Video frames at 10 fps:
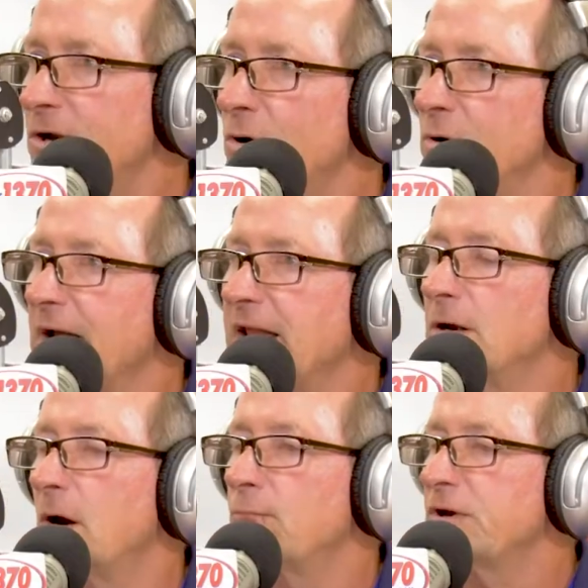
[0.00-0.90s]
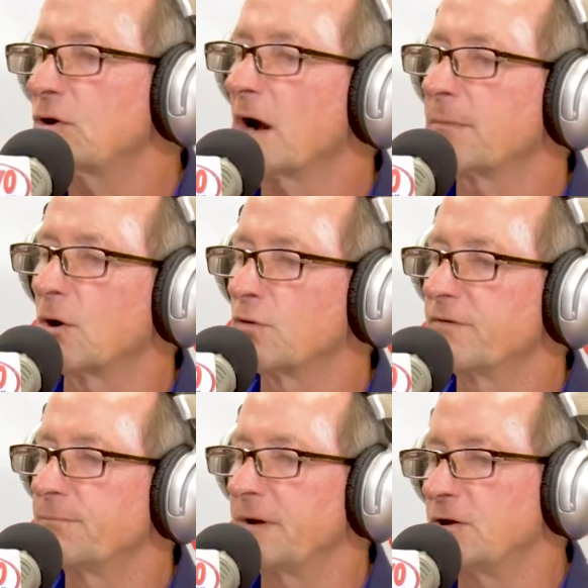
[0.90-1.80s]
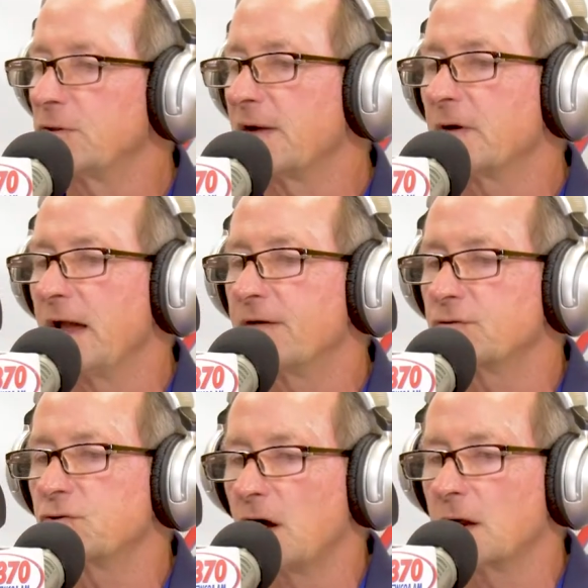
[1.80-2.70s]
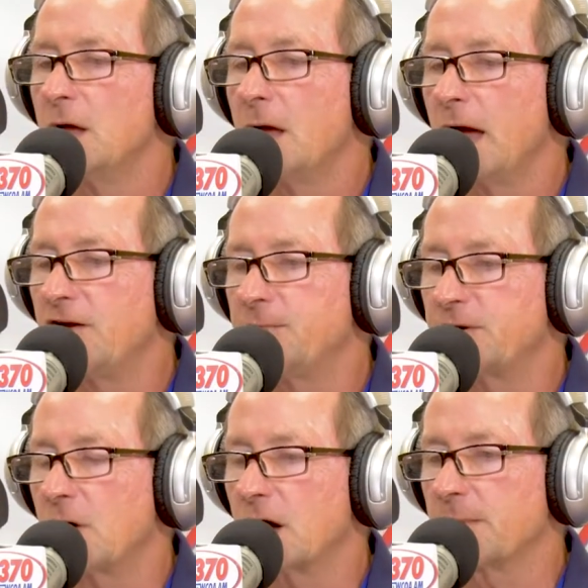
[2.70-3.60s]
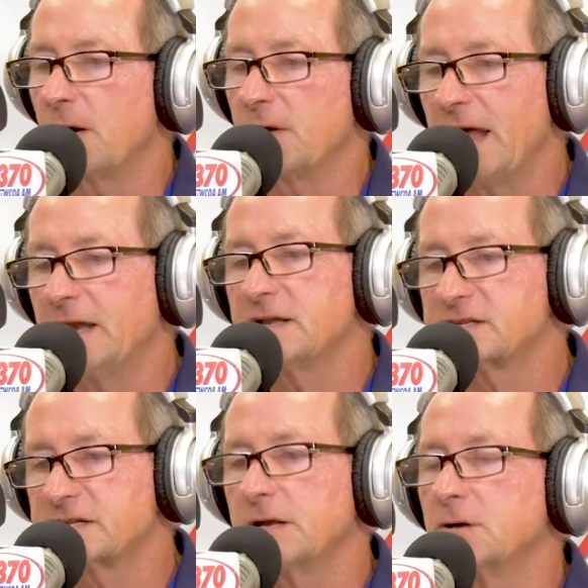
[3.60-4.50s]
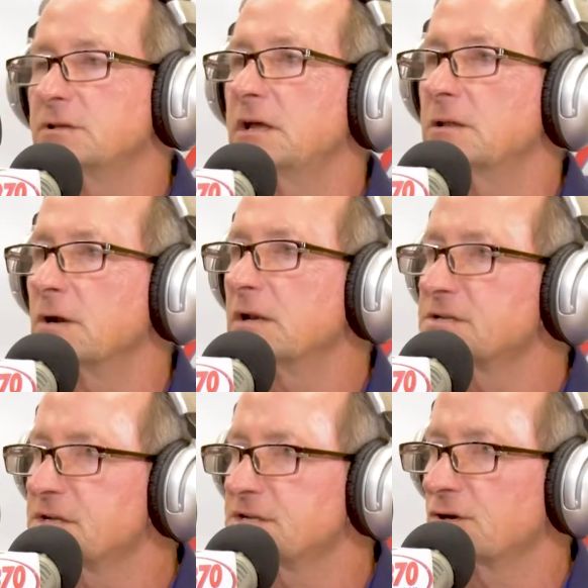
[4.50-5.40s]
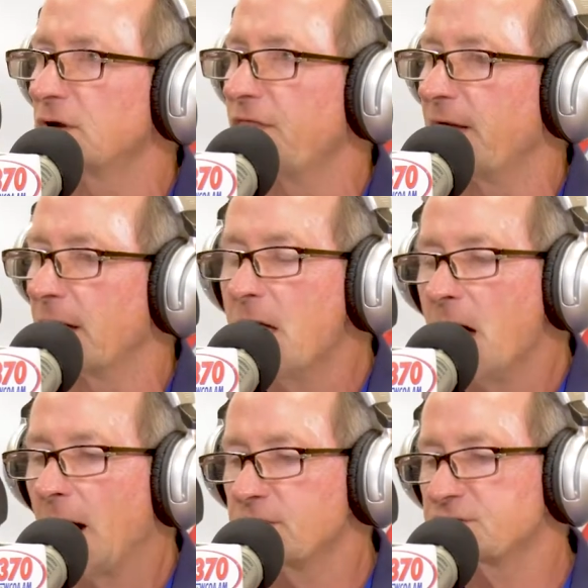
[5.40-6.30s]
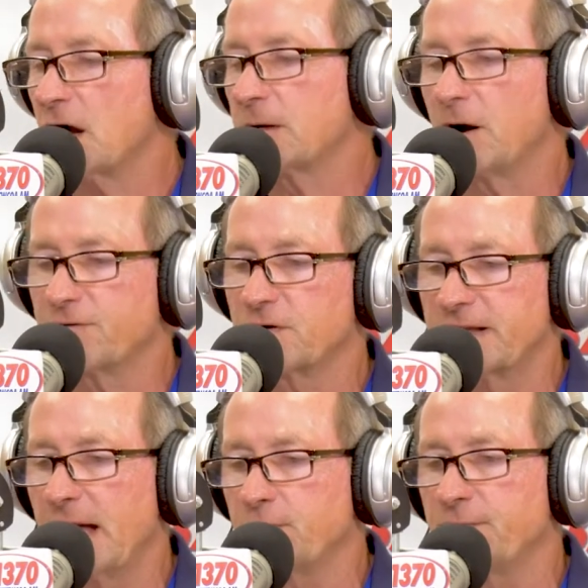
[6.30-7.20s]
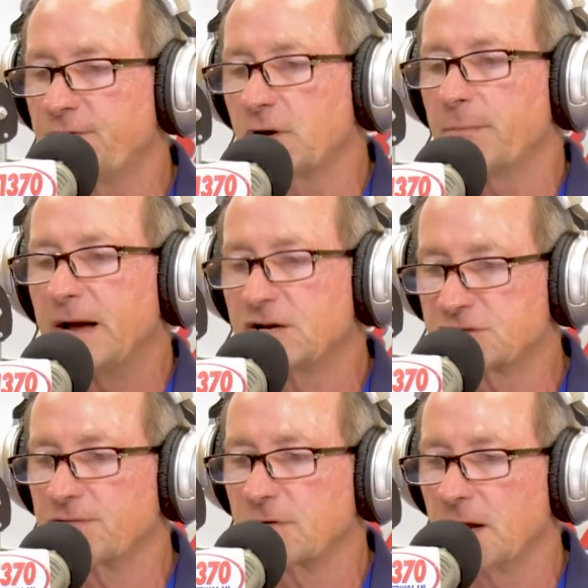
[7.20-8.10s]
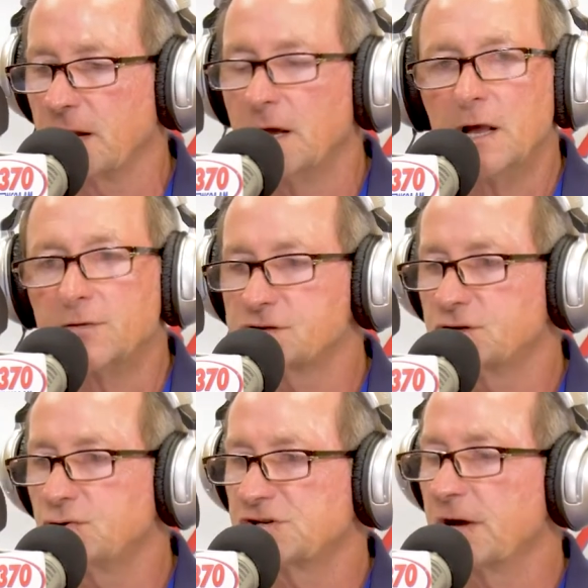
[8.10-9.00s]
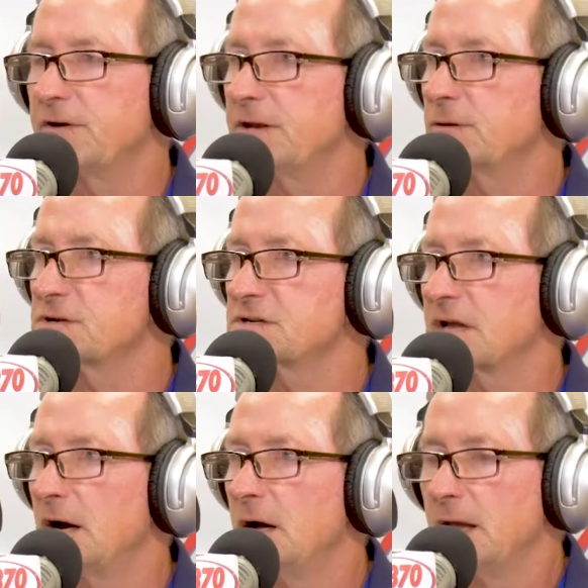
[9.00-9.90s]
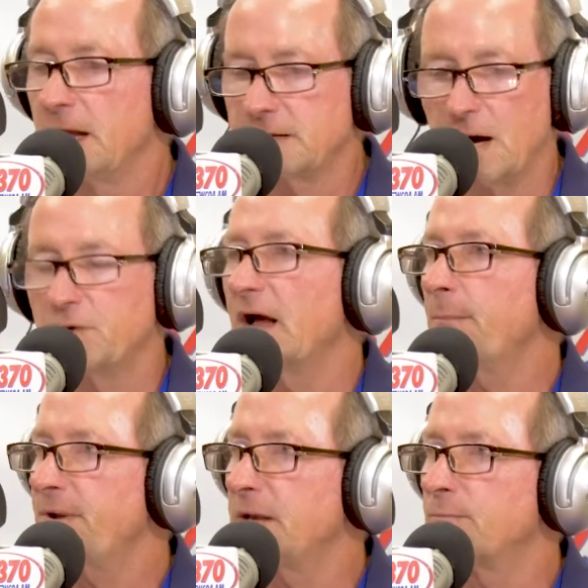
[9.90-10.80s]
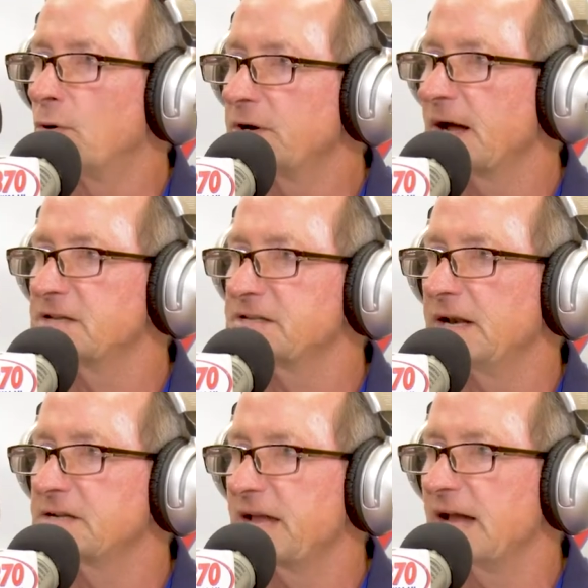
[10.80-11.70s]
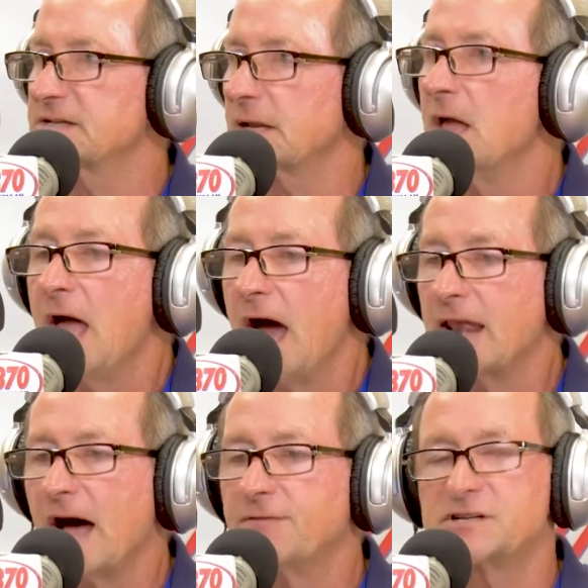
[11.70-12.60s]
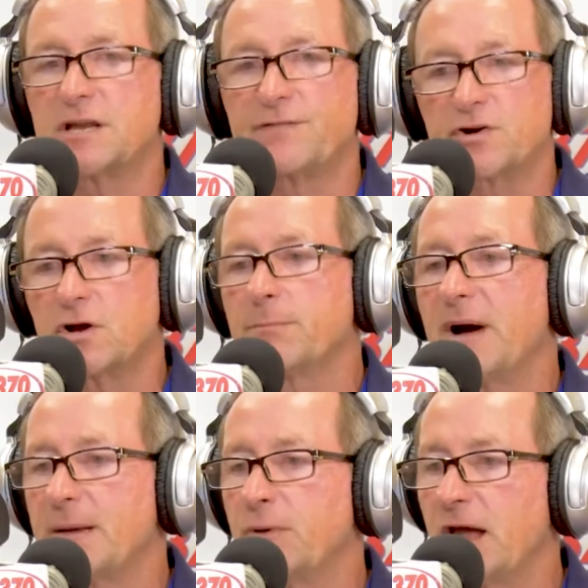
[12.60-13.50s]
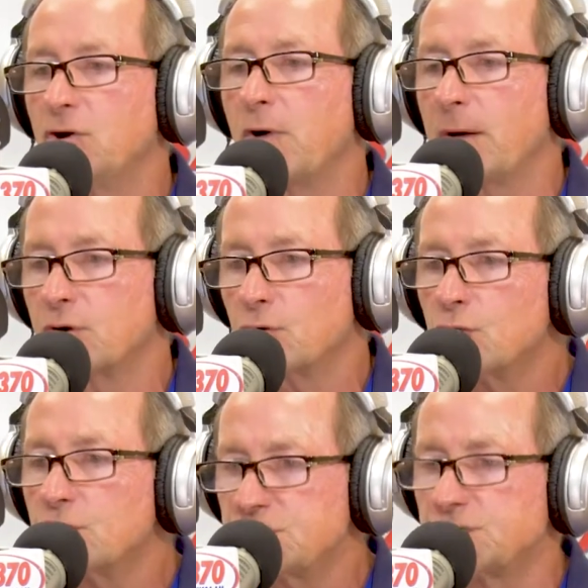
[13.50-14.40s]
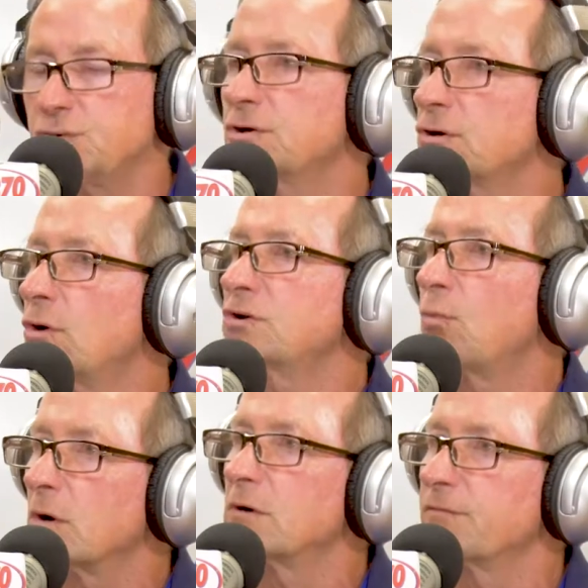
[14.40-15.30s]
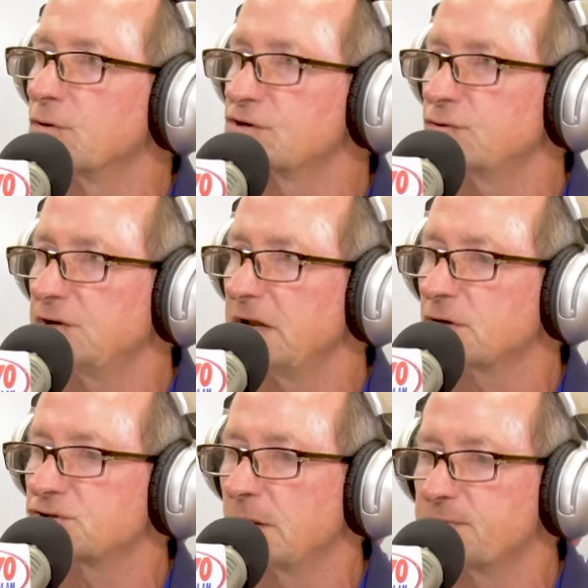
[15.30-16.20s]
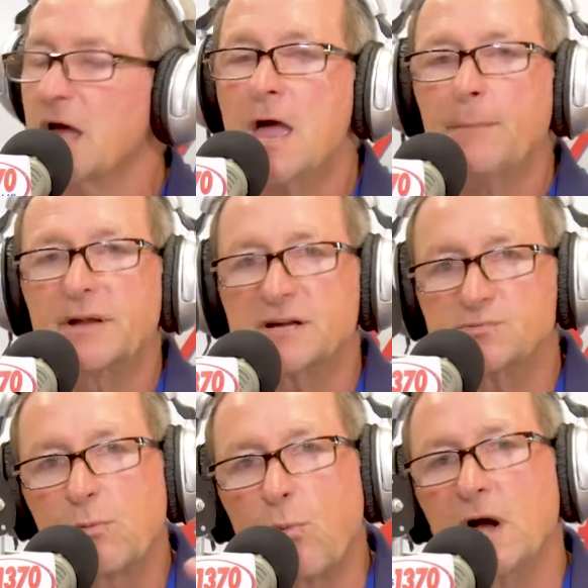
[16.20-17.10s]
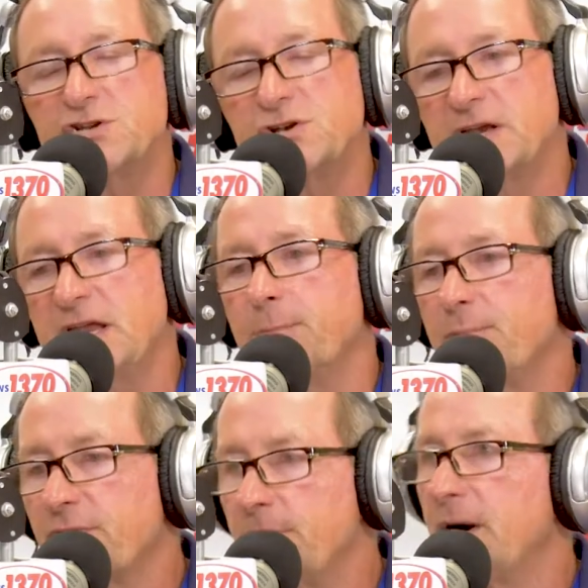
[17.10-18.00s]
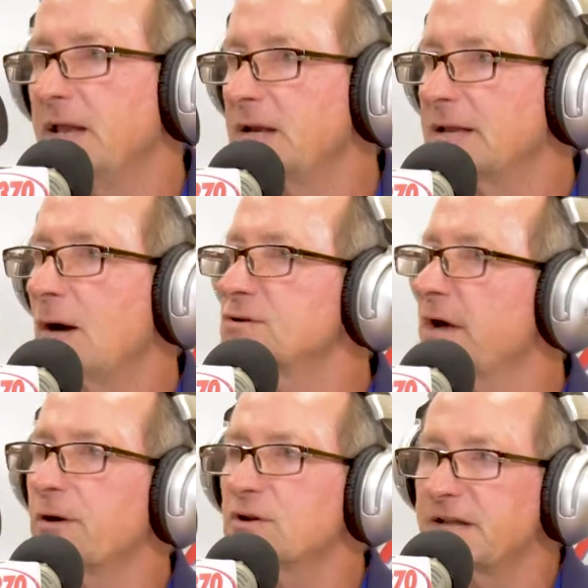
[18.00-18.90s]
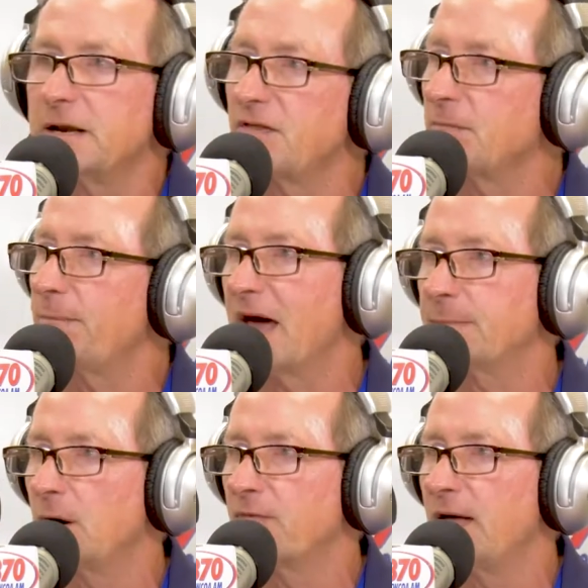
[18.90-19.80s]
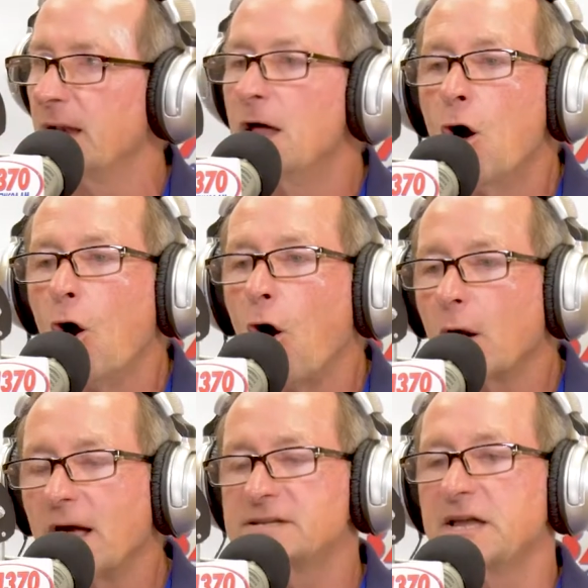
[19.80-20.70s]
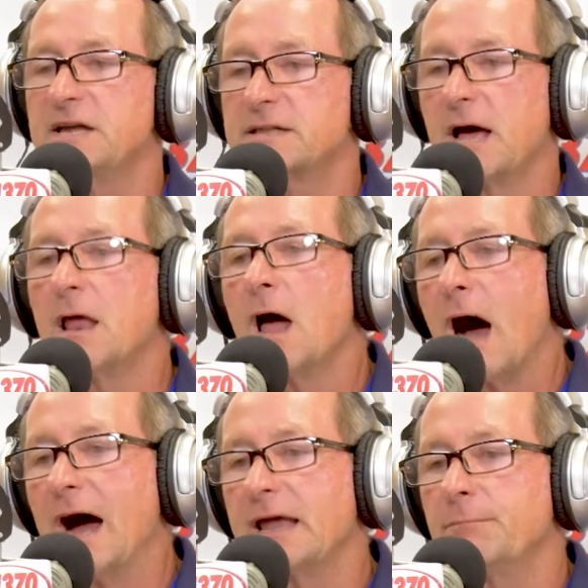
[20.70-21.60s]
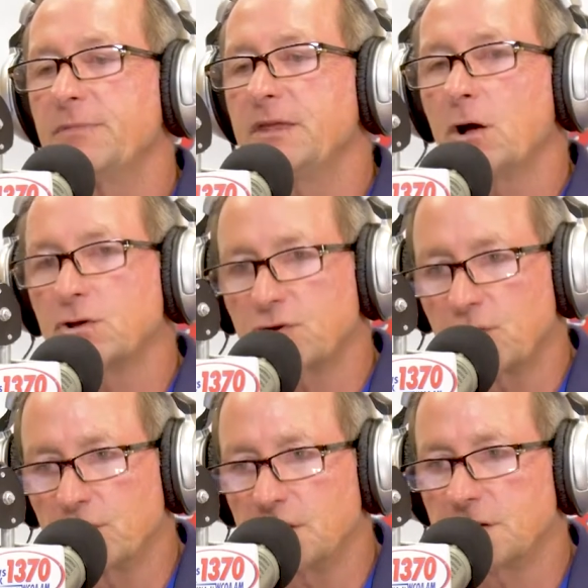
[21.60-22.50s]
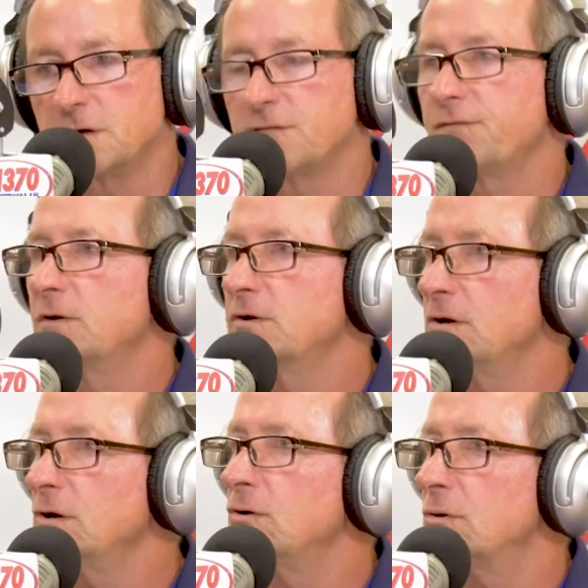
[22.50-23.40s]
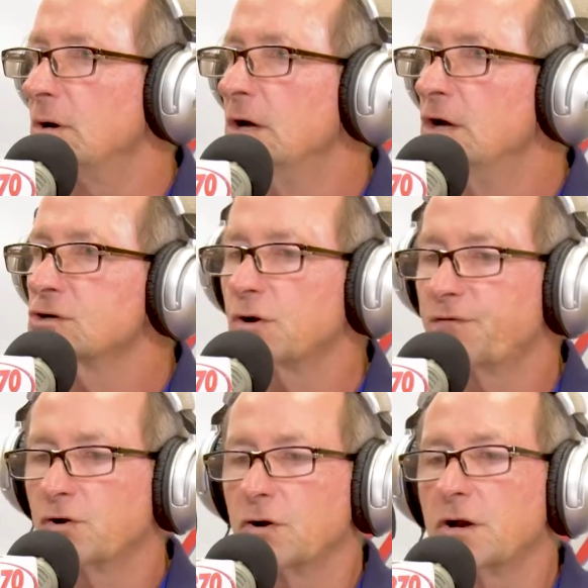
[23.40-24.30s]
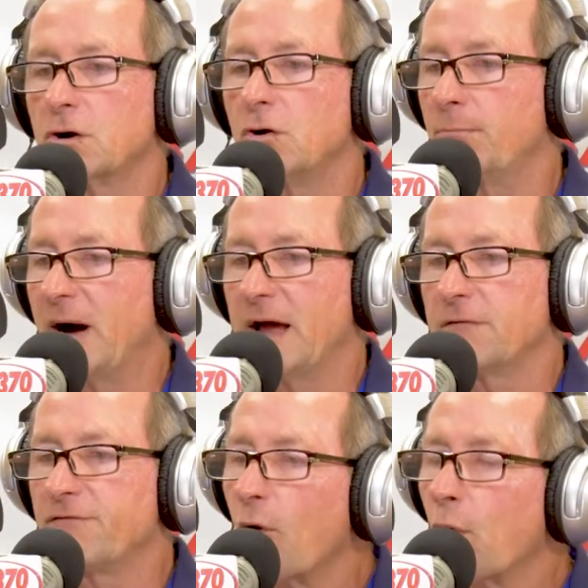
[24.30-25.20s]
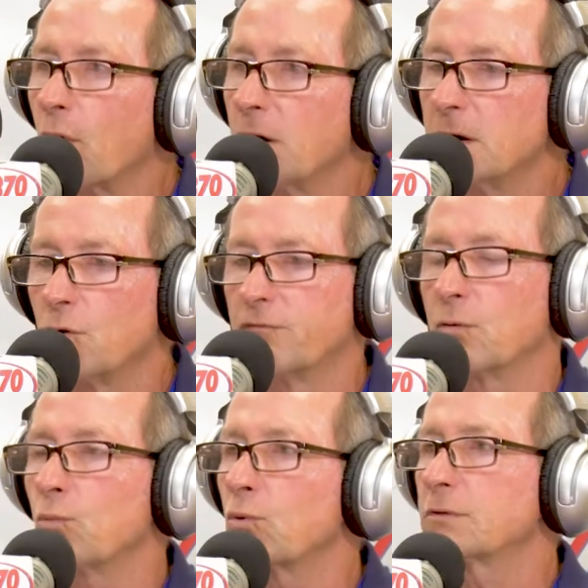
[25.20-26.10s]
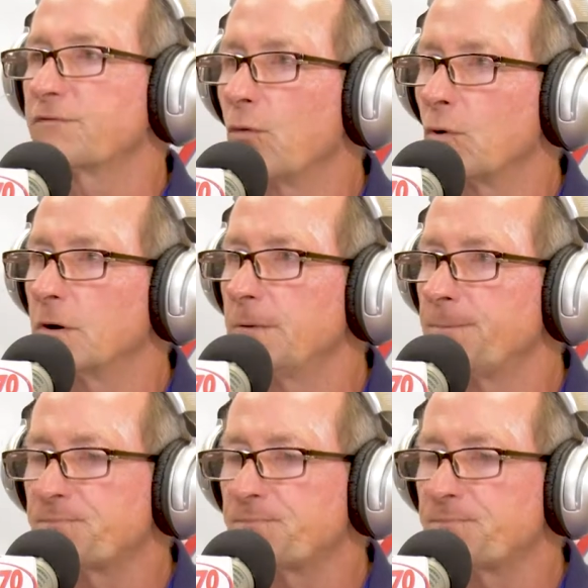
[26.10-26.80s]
don't. I, you, you know, don't. we talk about overhead, but you'll never ever talk hear me talk about any single dealer unless it's a good thing. I was talking about, for example, if you're going to buy a Chevrolet, there's two Chevy dealers in, style, in town. You got Pete Moore and you got Sandy Sansing. And obviously, if you're going to buy brand new, I would urge you to go to one of those two dealerships because we want you to keep the money in town. So I don't say anything bad about that. All I say is that I am the alternative to new. So mm-hmm. if you're going to go and buy a Ford over at World Ford,